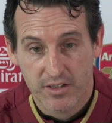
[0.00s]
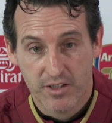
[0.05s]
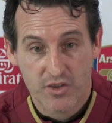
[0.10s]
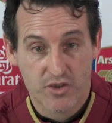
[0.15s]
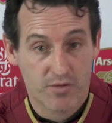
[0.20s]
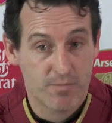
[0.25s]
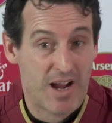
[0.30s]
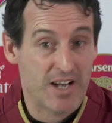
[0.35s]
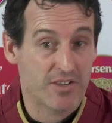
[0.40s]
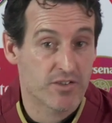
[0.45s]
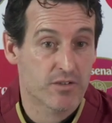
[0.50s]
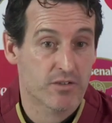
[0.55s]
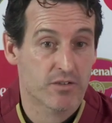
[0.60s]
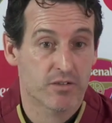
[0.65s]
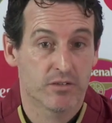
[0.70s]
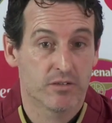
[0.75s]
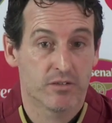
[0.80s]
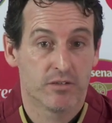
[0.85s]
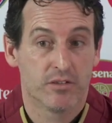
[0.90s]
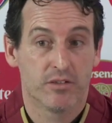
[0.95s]
each
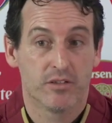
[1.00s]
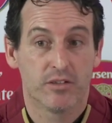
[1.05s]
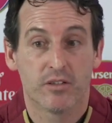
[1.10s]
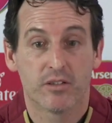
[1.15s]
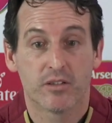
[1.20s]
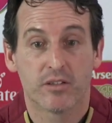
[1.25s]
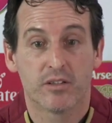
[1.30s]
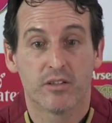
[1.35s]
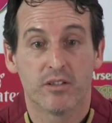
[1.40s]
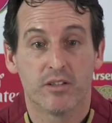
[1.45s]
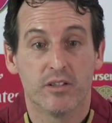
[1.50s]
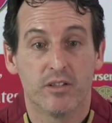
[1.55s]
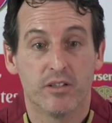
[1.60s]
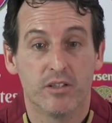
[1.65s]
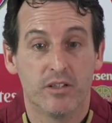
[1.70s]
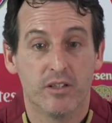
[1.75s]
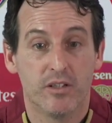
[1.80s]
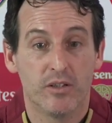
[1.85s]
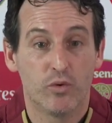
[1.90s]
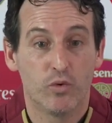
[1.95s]
matches,
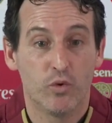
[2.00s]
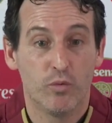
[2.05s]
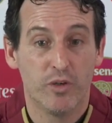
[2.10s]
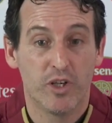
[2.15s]
to